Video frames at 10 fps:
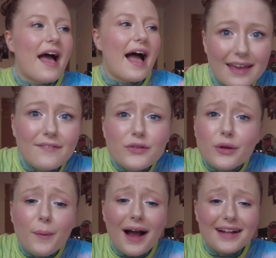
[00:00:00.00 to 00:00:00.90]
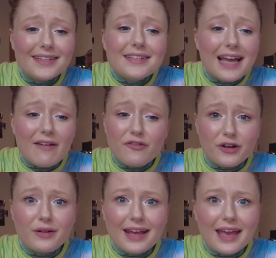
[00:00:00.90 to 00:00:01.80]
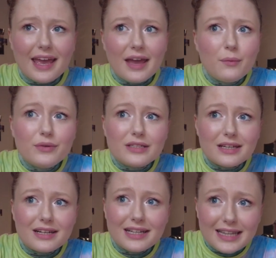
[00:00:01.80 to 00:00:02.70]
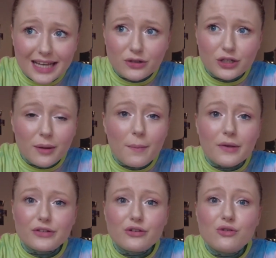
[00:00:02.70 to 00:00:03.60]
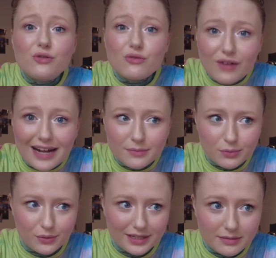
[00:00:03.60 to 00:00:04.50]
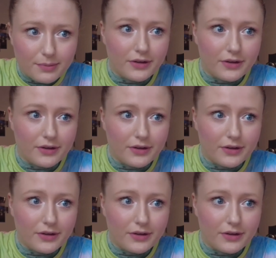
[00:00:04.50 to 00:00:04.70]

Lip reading: But yeah, even though I didn't get through, like, it was literally the most incredible